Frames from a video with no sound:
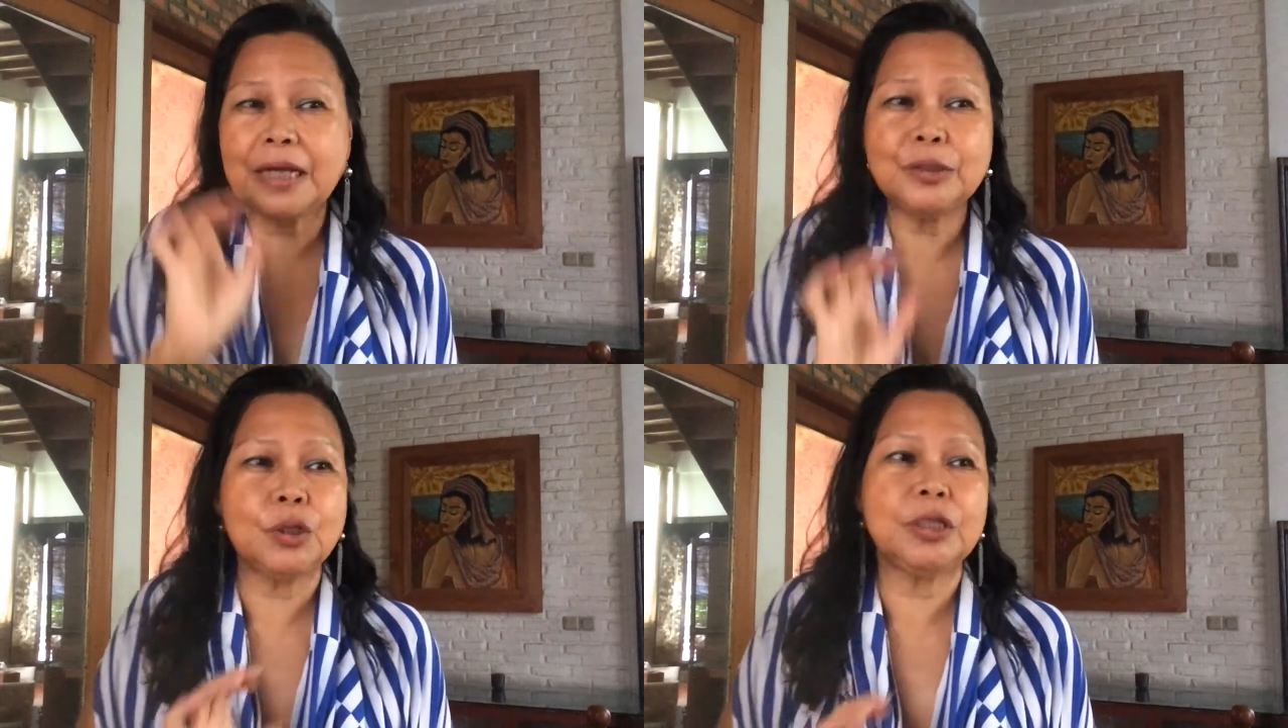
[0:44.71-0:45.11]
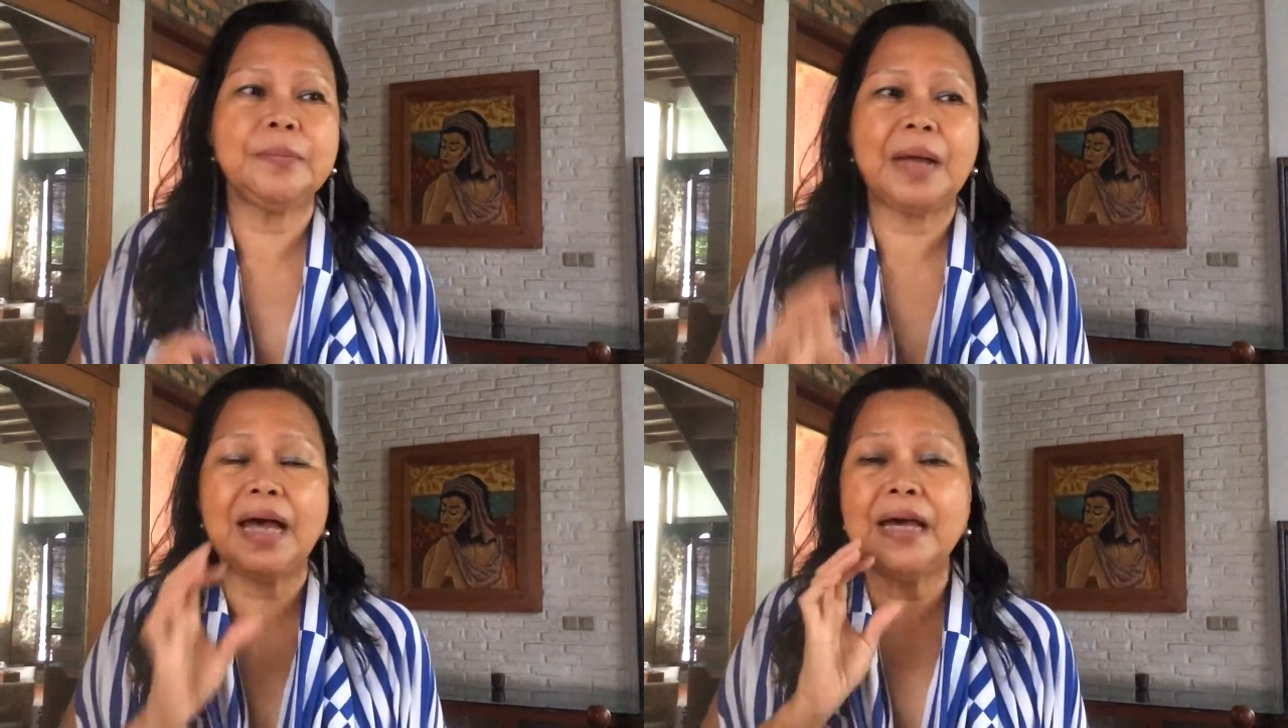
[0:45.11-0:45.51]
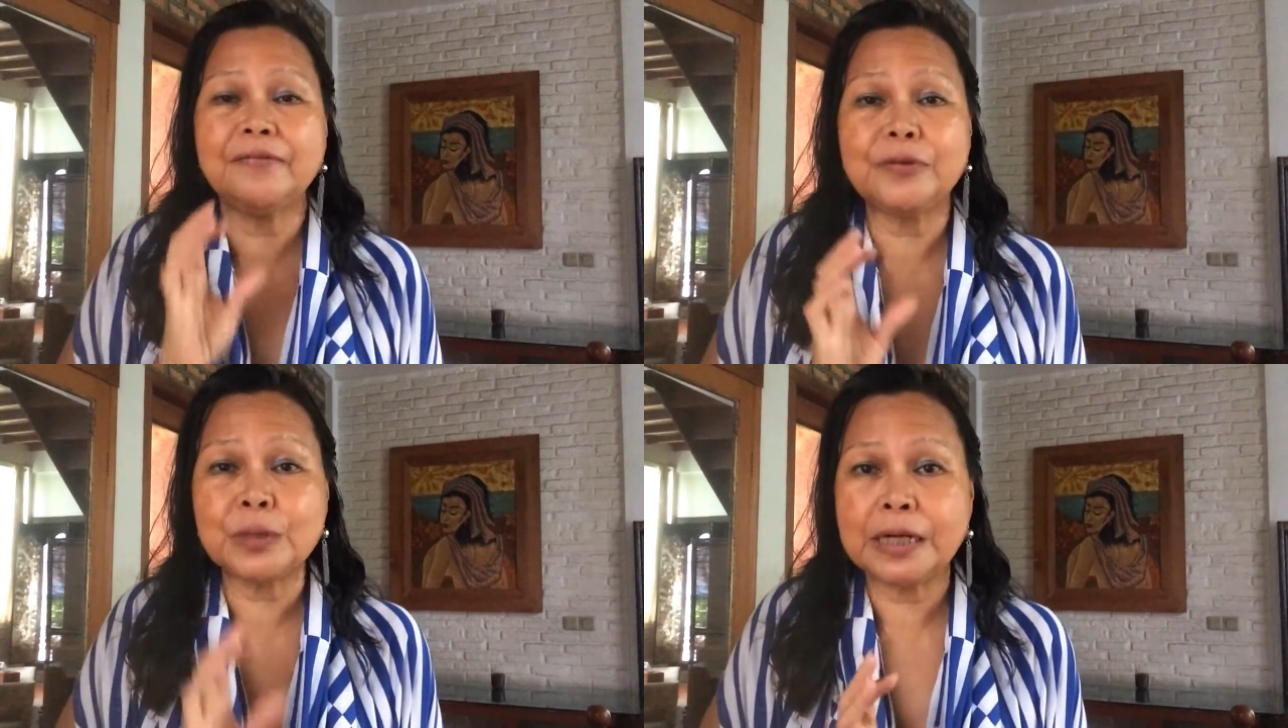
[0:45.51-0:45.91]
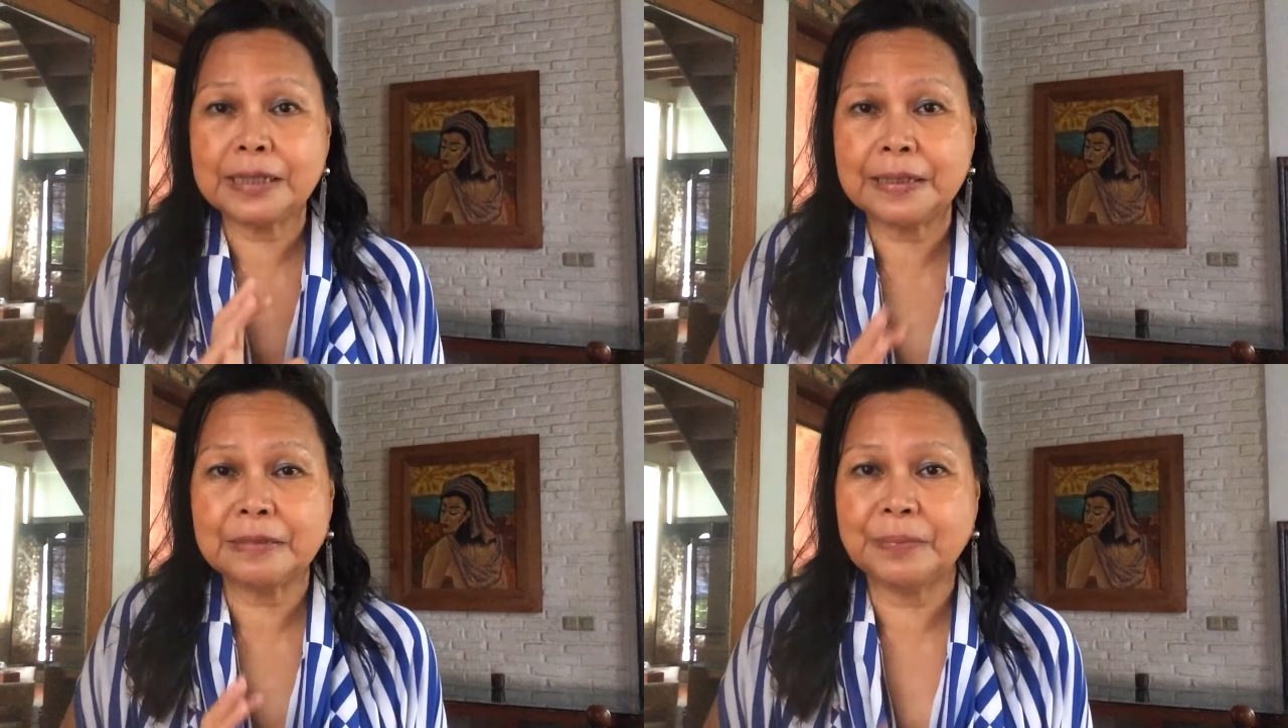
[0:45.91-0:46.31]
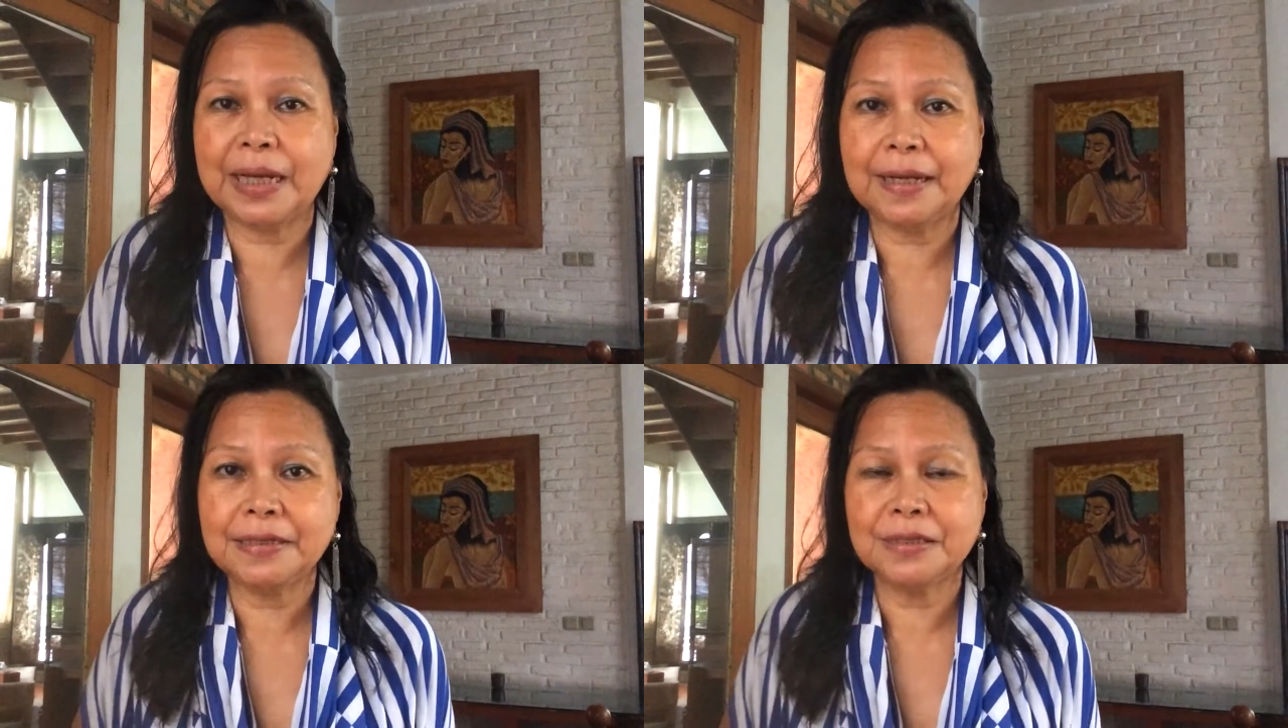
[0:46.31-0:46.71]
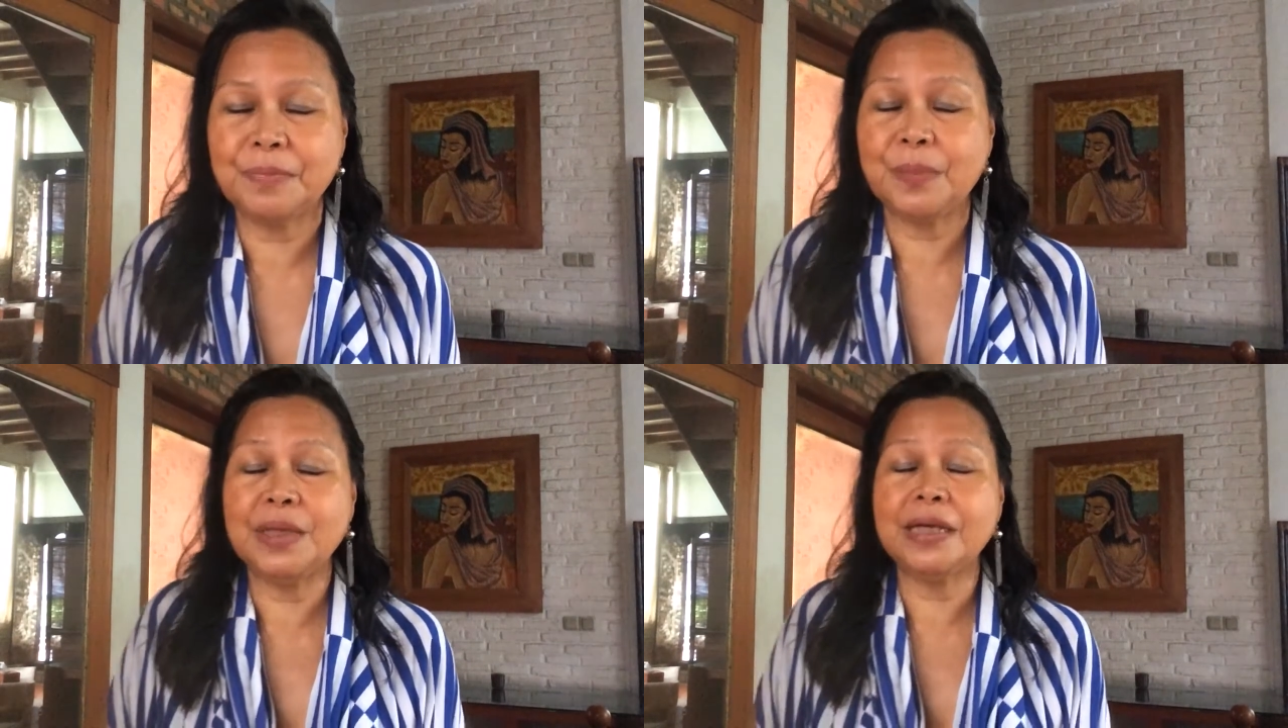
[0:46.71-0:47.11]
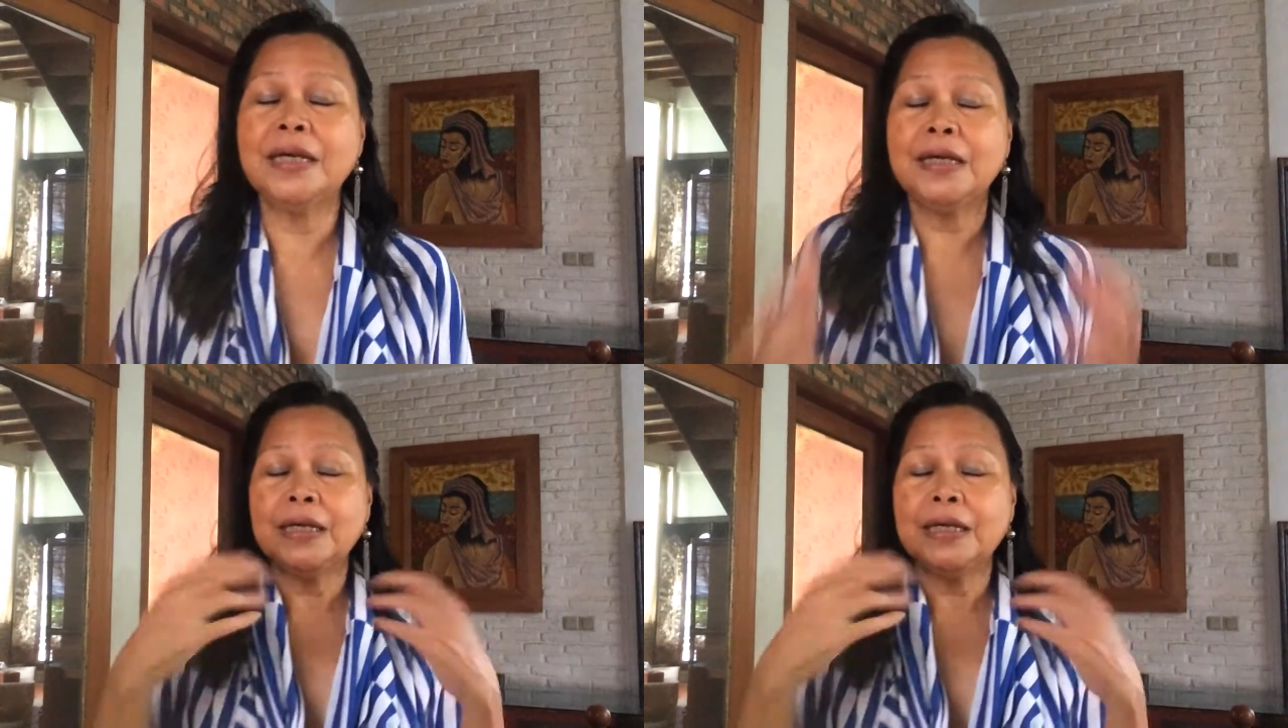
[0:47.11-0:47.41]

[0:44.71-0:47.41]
I told him I have already had my lunch, maybe